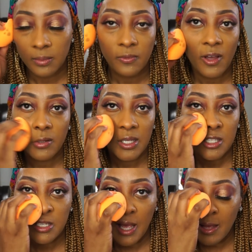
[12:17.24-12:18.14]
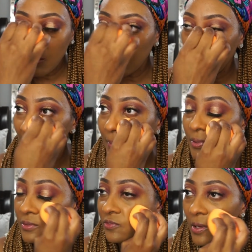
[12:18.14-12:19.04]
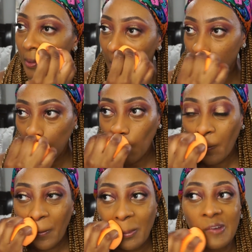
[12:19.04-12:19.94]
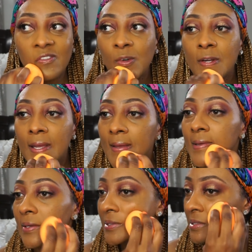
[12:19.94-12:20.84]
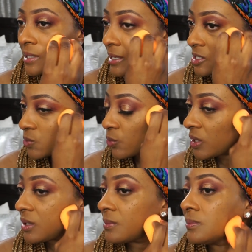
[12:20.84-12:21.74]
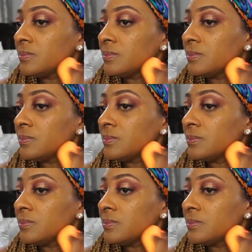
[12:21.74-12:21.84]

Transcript: foundation. I don't really like putting foundation on my forehead because I sweat.